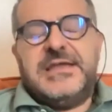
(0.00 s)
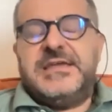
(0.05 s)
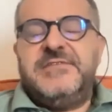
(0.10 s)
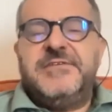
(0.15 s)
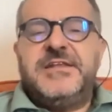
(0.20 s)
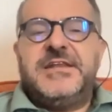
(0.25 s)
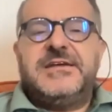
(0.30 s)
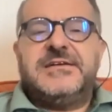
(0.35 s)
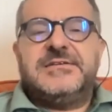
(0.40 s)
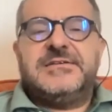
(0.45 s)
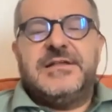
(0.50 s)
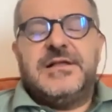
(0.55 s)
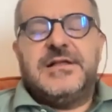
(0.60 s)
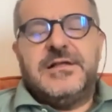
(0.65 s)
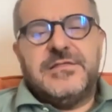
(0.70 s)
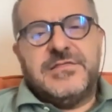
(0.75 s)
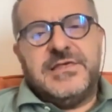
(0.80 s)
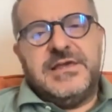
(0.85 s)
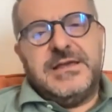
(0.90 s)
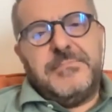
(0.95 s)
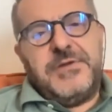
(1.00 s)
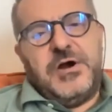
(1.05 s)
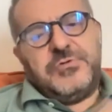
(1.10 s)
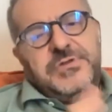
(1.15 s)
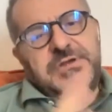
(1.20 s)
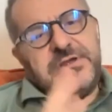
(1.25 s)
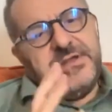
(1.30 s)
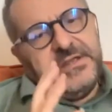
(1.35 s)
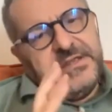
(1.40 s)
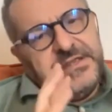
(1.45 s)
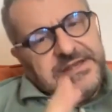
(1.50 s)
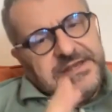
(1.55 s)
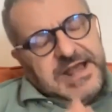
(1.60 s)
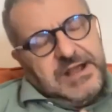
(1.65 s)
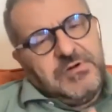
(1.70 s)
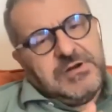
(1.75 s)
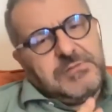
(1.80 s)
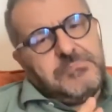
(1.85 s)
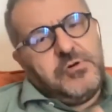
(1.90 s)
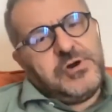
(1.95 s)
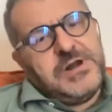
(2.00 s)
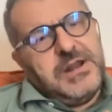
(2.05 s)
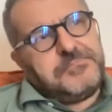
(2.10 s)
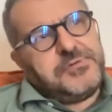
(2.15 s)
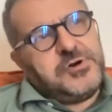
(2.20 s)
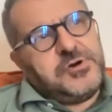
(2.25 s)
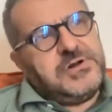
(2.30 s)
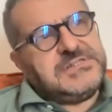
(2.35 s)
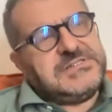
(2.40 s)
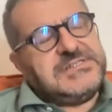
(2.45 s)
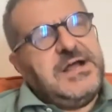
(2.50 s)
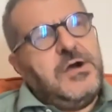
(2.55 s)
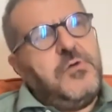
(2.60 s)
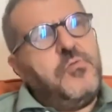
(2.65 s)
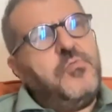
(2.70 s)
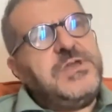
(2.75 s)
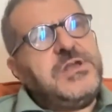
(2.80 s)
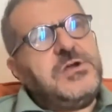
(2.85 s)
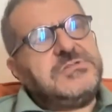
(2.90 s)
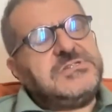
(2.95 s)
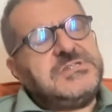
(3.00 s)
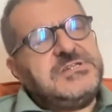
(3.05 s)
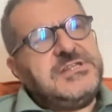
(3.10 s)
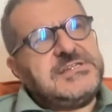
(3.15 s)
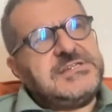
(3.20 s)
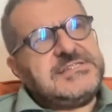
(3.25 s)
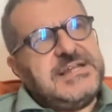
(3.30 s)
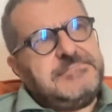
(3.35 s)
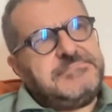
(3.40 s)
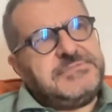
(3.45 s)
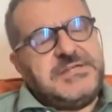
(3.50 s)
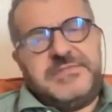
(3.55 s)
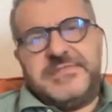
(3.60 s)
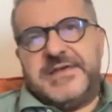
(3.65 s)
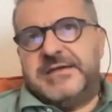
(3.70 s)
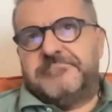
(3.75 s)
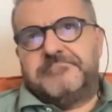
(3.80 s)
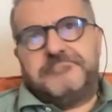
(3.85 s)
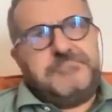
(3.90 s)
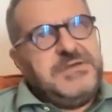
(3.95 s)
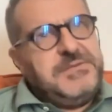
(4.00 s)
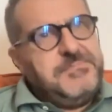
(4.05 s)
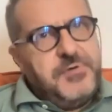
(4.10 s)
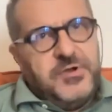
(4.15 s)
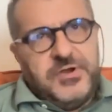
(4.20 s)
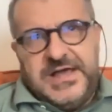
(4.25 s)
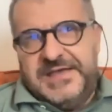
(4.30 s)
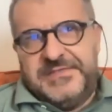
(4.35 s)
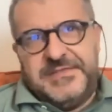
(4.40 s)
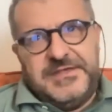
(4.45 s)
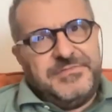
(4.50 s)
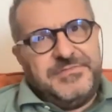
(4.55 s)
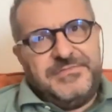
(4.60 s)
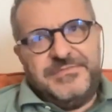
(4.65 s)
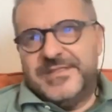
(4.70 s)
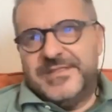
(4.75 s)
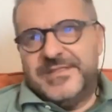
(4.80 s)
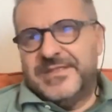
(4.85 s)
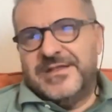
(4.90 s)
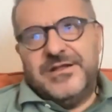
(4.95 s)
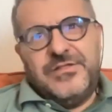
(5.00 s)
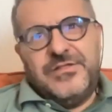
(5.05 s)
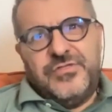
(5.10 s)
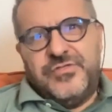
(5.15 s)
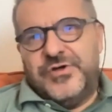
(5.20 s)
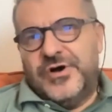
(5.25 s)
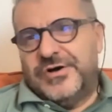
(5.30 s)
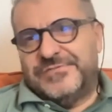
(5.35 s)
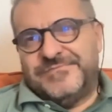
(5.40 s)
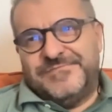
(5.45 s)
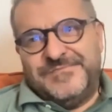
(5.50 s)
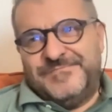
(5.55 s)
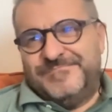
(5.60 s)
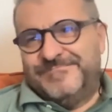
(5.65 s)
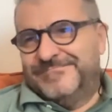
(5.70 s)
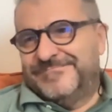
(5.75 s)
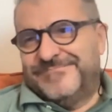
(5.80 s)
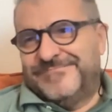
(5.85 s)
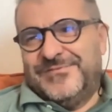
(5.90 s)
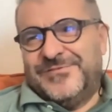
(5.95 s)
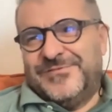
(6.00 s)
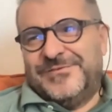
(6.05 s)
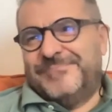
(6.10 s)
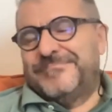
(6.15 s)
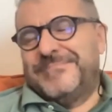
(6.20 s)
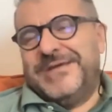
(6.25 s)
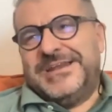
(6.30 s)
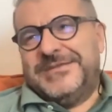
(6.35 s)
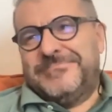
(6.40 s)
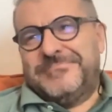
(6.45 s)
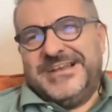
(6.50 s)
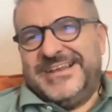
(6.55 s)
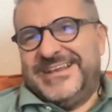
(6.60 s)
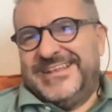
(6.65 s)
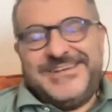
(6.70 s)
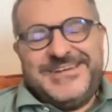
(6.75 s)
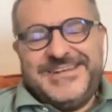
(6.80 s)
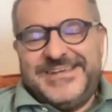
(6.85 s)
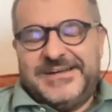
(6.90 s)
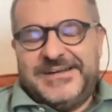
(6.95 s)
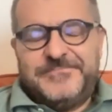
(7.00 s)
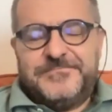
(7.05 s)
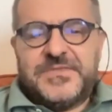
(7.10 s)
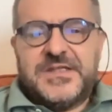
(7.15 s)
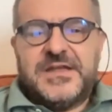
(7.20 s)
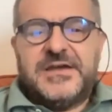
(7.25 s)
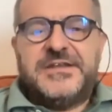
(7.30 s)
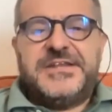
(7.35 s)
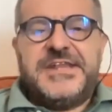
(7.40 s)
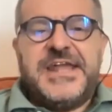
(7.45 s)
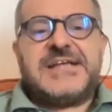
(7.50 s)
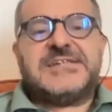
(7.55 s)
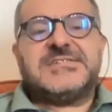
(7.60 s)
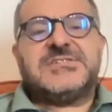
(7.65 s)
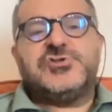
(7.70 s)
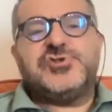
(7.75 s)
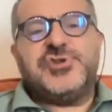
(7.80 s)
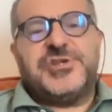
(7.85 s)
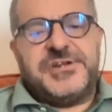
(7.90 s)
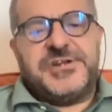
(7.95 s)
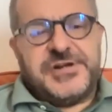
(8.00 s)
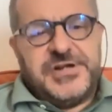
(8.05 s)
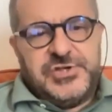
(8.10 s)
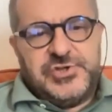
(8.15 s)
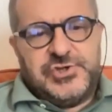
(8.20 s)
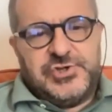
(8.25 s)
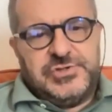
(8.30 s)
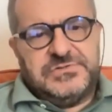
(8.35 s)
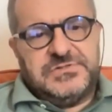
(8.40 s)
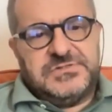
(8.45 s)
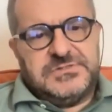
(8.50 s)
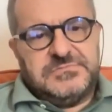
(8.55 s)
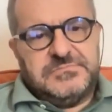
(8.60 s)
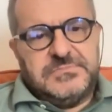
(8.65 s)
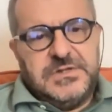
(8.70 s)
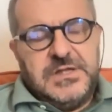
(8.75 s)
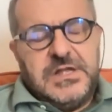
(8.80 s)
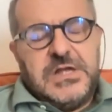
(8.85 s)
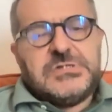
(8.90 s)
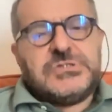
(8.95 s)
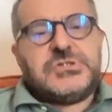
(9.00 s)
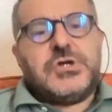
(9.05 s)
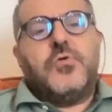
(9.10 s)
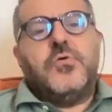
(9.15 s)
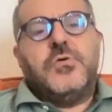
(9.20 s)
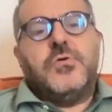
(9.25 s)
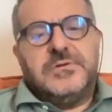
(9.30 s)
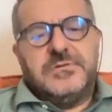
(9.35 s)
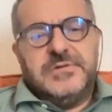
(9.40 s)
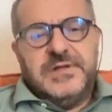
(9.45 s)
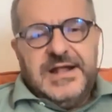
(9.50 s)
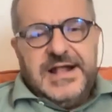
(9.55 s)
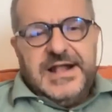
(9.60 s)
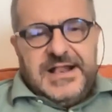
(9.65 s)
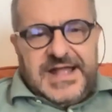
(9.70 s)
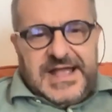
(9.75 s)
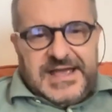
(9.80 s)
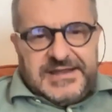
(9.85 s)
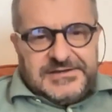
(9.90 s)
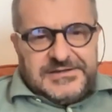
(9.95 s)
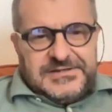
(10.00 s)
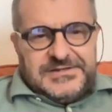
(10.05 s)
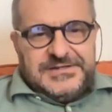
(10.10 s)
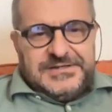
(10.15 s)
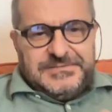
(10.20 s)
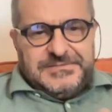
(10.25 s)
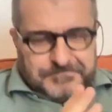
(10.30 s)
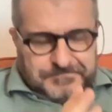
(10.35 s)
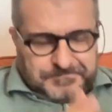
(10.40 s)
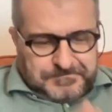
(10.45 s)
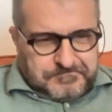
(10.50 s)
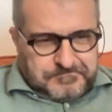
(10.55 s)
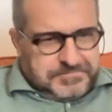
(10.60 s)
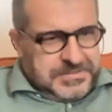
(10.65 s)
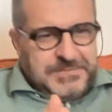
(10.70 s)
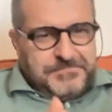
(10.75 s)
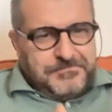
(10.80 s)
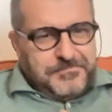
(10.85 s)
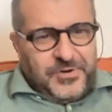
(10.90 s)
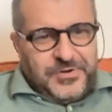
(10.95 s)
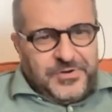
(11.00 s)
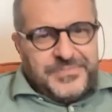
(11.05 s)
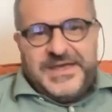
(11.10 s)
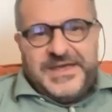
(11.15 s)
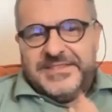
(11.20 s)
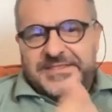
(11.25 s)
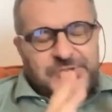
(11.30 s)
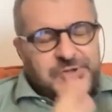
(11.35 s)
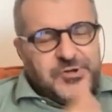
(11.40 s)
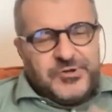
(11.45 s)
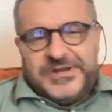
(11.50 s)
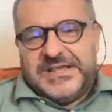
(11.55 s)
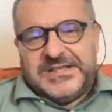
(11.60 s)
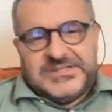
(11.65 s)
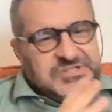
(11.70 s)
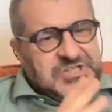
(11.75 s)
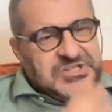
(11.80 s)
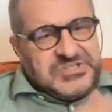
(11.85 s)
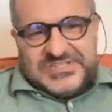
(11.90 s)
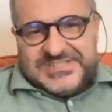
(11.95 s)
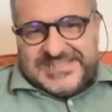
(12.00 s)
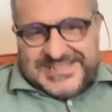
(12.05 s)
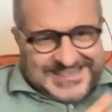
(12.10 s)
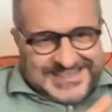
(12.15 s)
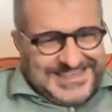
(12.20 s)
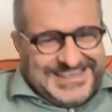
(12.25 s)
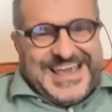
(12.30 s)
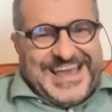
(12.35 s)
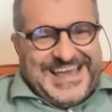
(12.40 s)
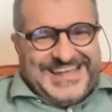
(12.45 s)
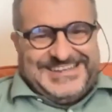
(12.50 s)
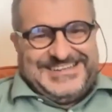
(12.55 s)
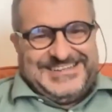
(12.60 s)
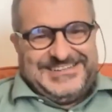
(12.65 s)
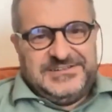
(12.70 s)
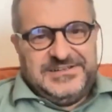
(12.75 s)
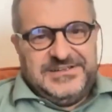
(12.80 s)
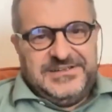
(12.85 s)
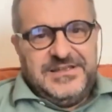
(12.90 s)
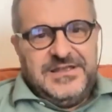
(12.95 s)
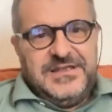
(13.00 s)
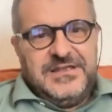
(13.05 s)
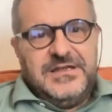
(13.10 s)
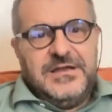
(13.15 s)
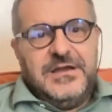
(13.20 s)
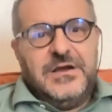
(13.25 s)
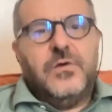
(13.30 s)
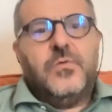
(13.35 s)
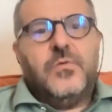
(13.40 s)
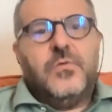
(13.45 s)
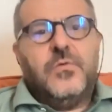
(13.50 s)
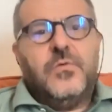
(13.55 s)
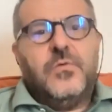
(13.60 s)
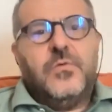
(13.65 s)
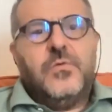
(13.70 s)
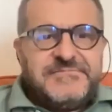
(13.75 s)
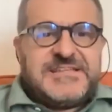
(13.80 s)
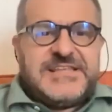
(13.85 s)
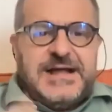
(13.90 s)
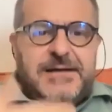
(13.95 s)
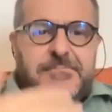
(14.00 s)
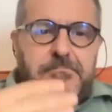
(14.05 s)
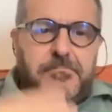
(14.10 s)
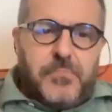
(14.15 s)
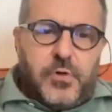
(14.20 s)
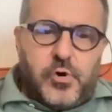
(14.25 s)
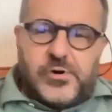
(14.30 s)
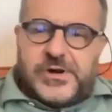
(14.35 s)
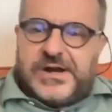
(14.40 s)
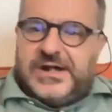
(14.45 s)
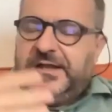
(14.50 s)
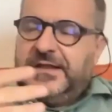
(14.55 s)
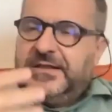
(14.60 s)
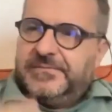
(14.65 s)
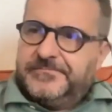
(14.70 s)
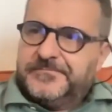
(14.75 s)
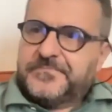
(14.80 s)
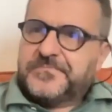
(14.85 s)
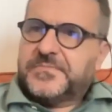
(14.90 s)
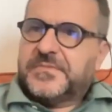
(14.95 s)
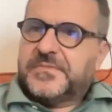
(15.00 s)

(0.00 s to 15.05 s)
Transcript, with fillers: Even uh, think about in our moral progress, now we consider something that people hadn't thought for many millennia, next generations. So entity, people that don't exist yet, we have some moral